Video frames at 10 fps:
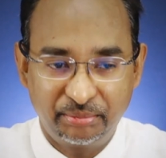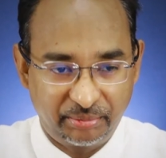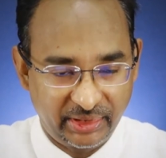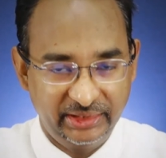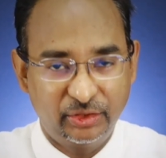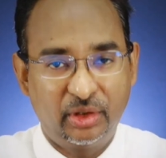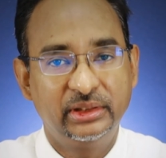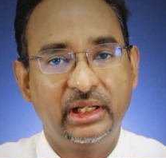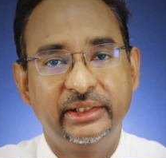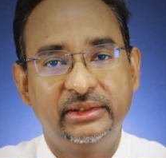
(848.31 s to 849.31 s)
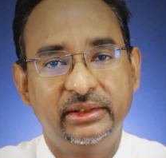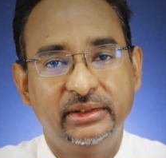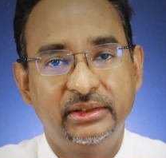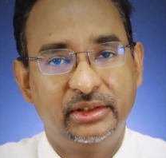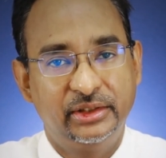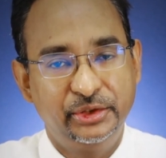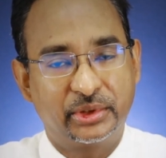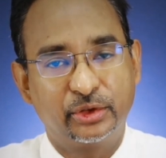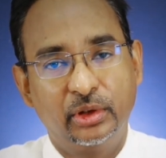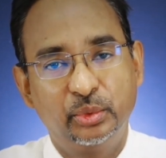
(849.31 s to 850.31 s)
But in online, you
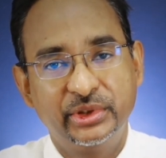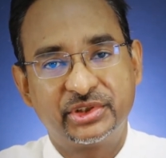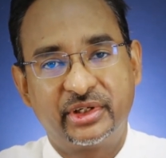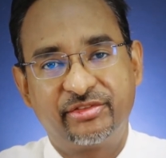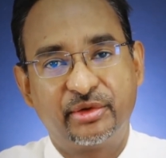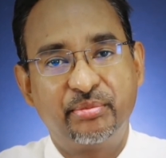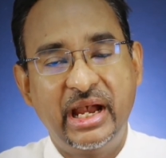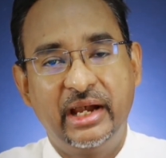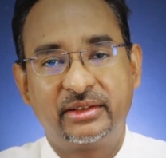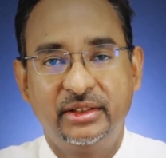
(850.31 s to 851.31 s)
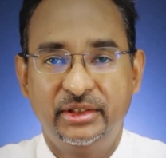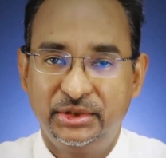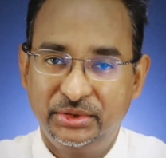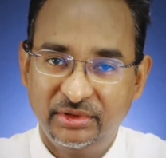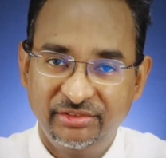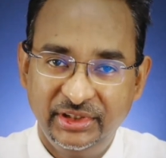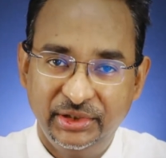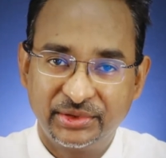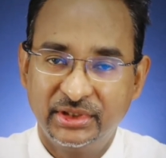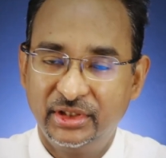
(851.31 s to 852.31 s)
can always refer back to the
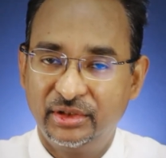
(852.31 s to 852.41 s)
videos,